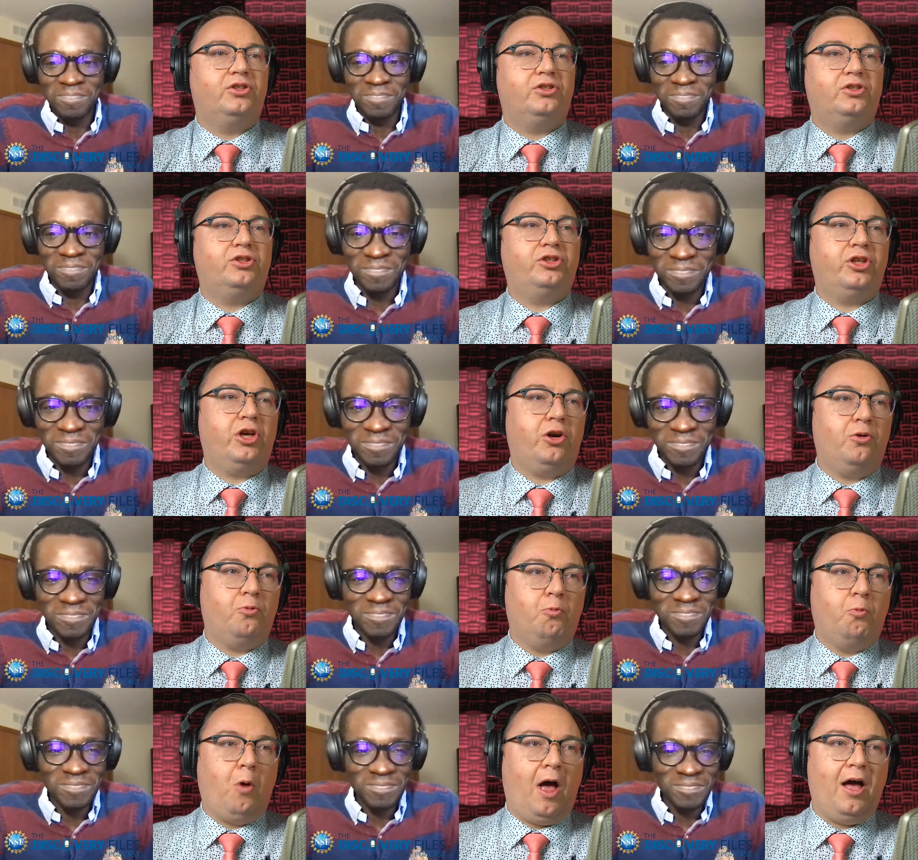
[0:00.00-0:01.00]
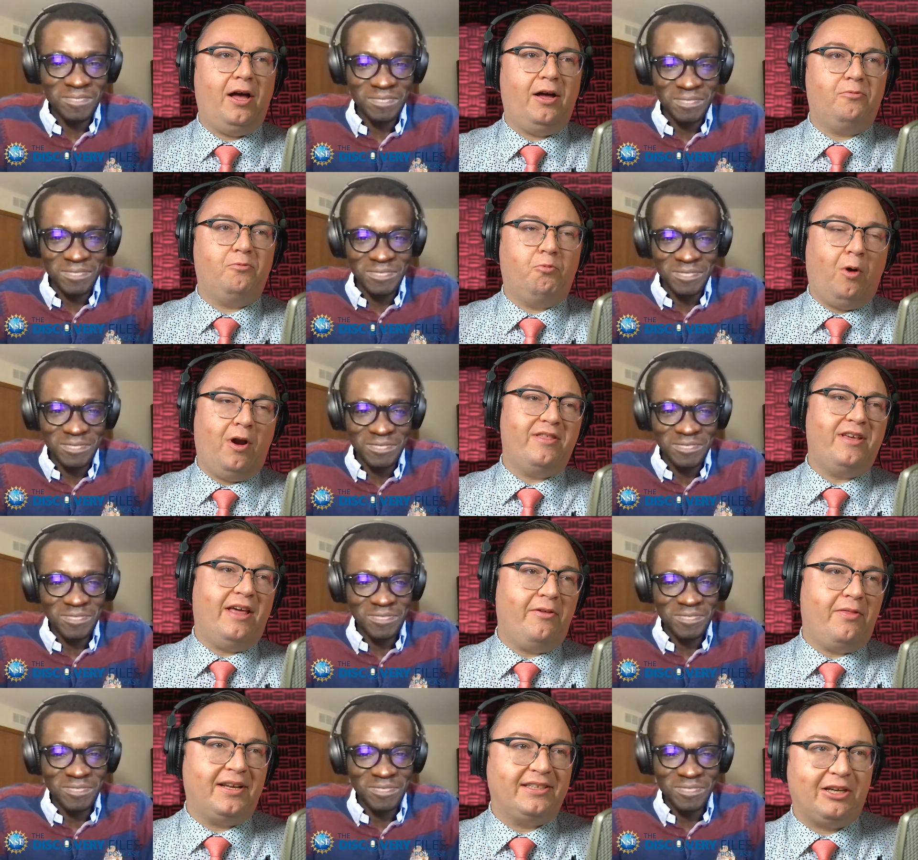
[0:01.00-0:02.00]
Speaker 1: So uh, one of the
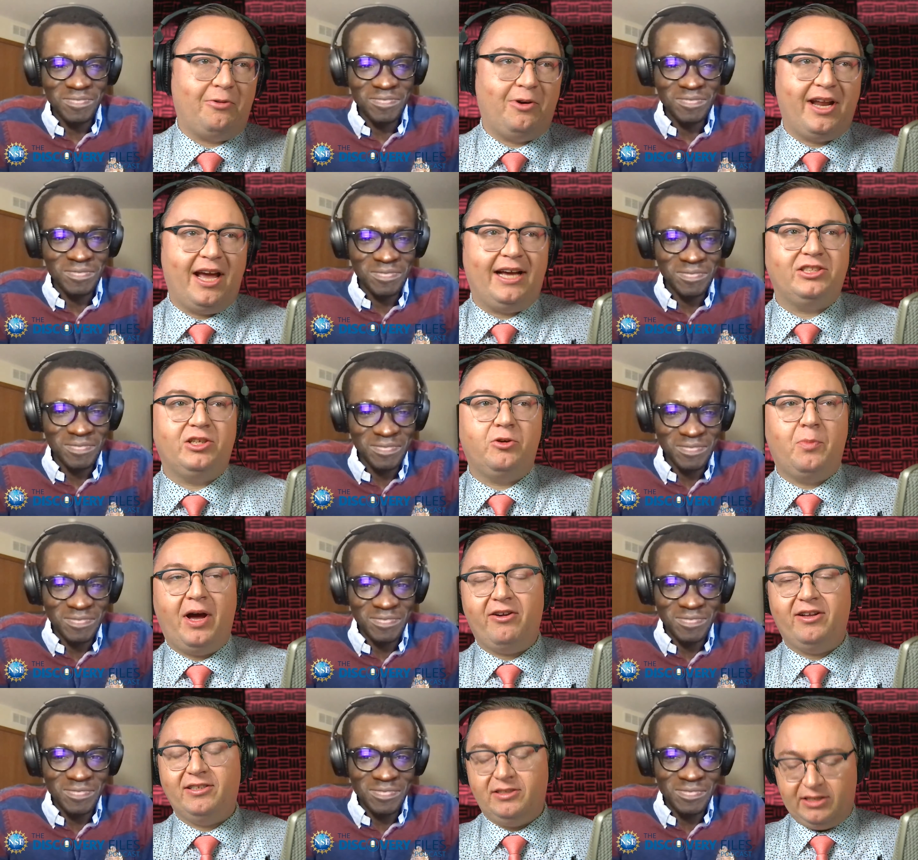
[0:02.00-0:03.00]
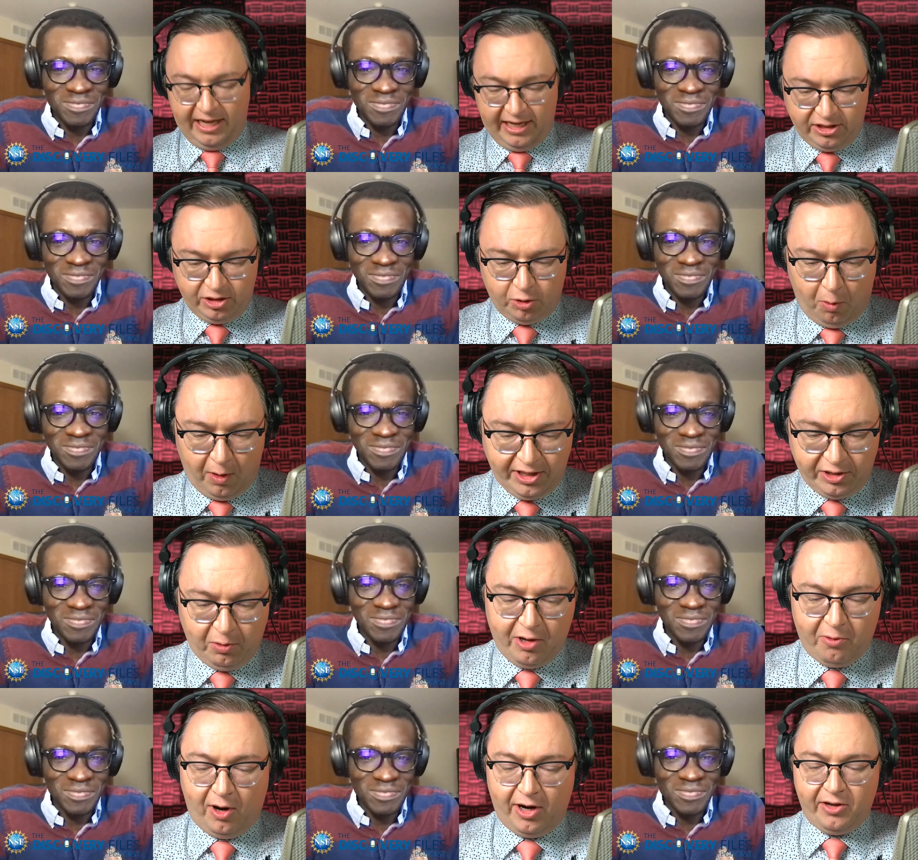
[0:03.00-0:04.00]
other things I wanted to ask you about is in
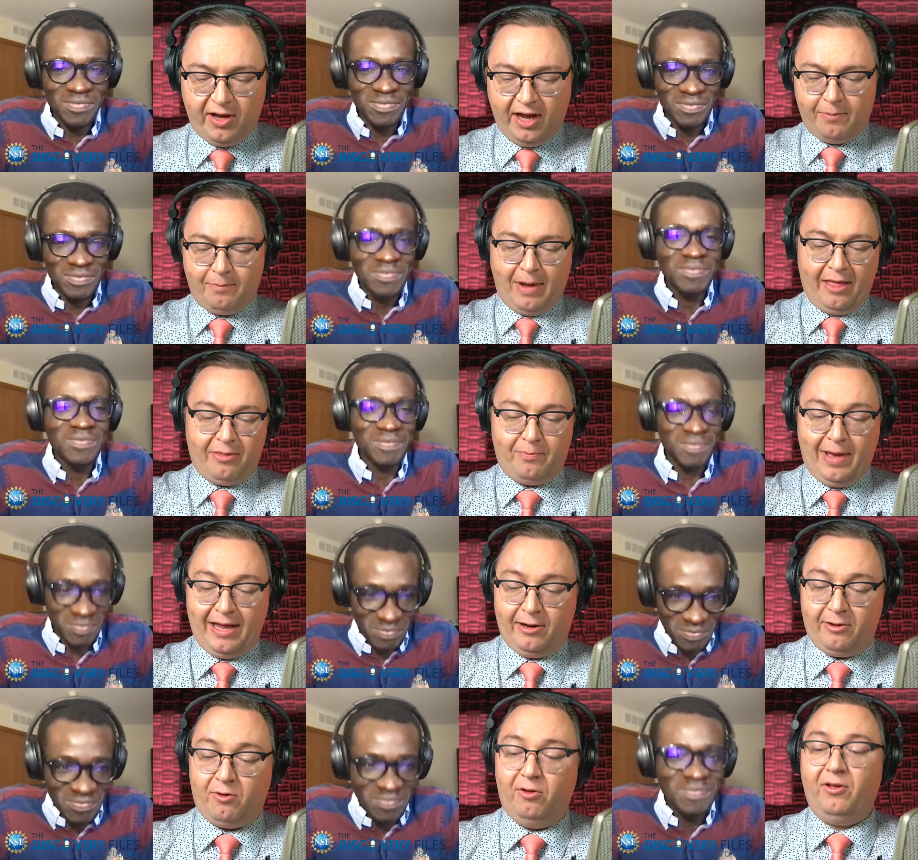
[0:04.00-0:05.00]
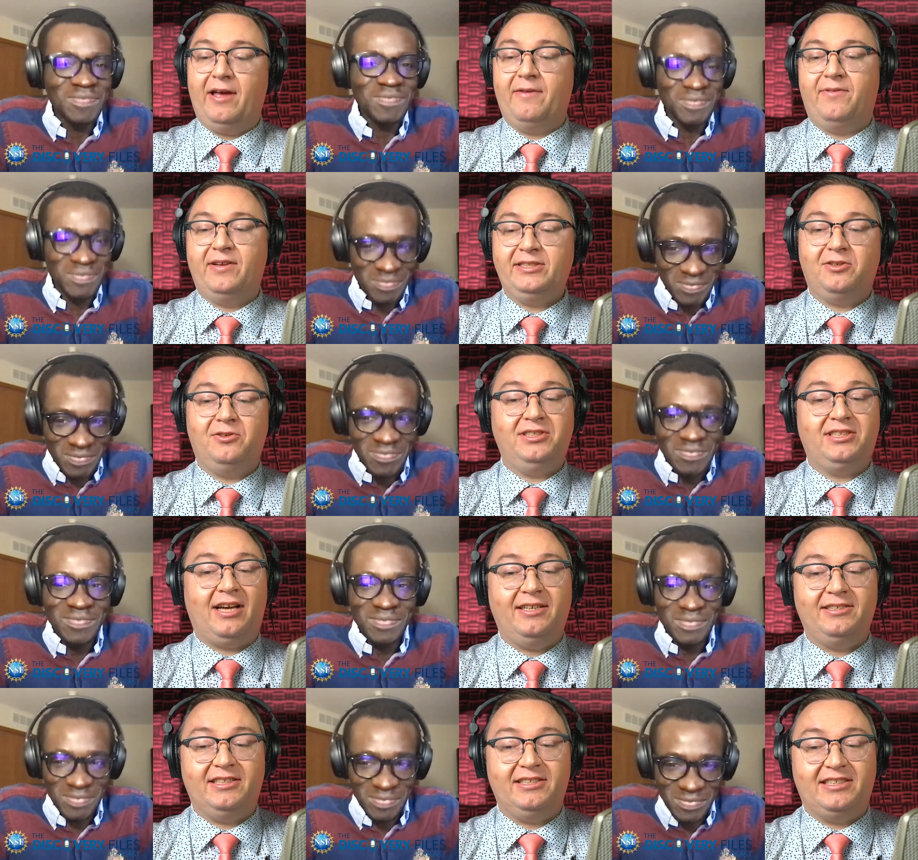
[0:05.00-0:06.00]
2021, you got a mathematical and physical
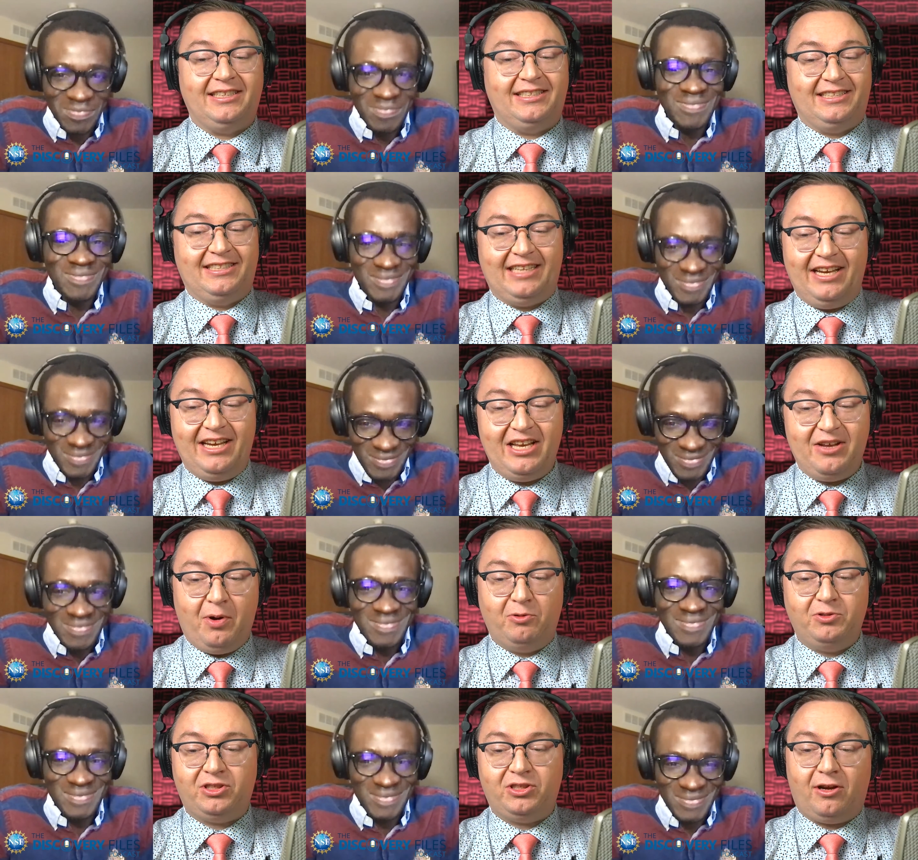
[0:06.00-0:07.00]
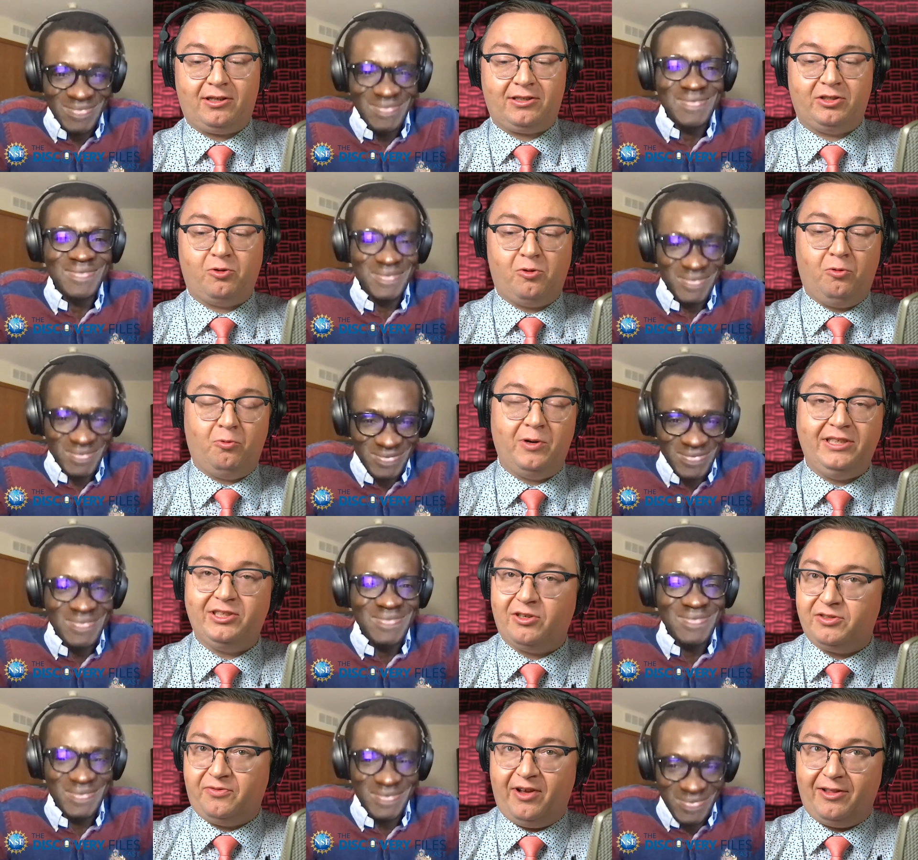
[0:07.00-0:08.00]
sciences ascending postdoctoral
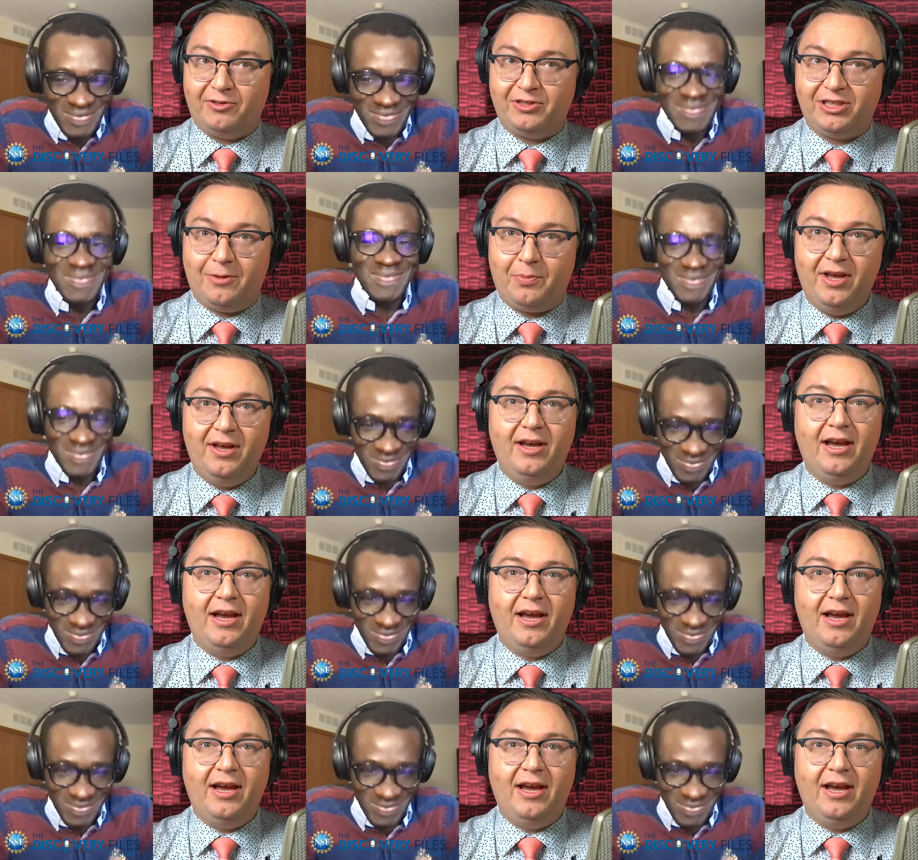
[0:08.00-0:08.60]
research fellowship.